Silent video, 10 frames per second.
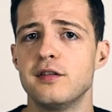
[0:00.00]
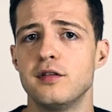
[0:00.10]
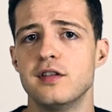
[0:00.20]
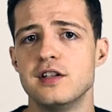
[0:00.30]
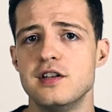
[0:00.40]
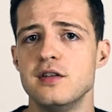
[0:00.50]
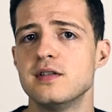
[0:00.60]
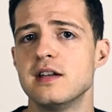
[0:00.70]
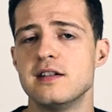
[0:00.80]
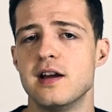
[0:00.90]
go through the
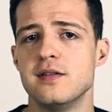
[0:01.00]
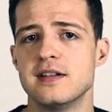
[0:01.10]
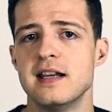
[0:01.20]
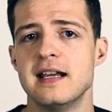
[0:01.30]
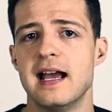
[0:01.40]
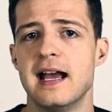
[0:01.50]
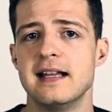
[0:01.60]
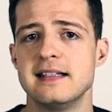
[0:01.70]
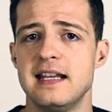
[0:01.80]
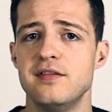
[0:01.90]
do's and don'ts
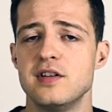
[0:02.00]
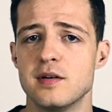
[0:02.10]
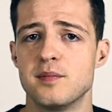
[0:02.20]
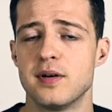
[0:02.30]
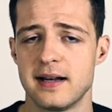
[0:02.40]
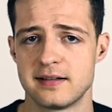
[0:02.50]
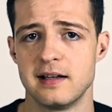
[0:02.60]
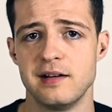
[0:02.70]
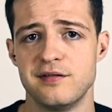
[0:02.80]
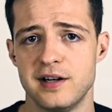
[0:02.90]
and give you some
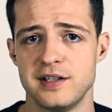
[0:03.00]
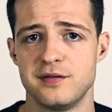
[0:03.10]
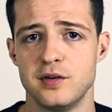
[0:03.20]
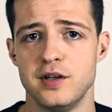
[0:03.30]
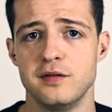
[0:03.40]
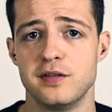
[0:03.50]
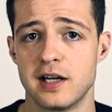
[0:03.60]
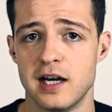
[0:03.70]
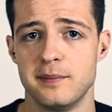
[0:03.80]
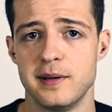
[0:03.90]
practical advice for you for
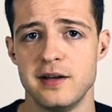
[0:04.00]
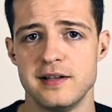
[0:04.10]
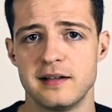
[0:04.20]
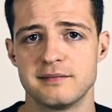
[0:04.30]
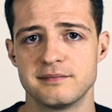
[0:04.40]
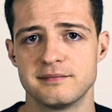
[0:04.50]
carb loading.